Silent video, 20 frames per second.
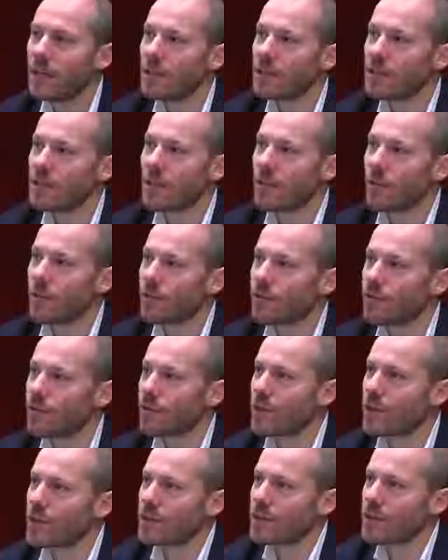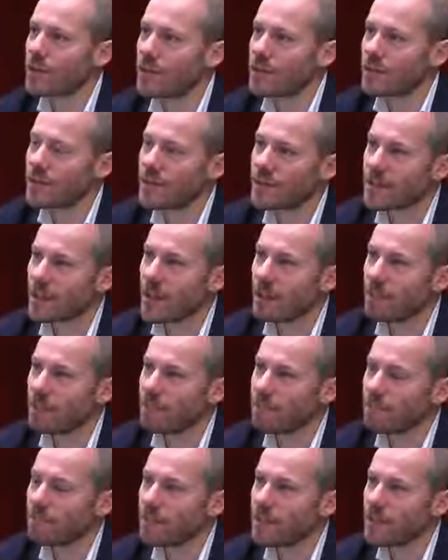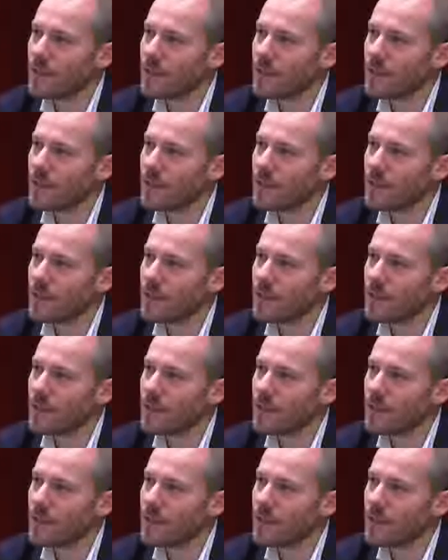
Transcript: So, for instance, um,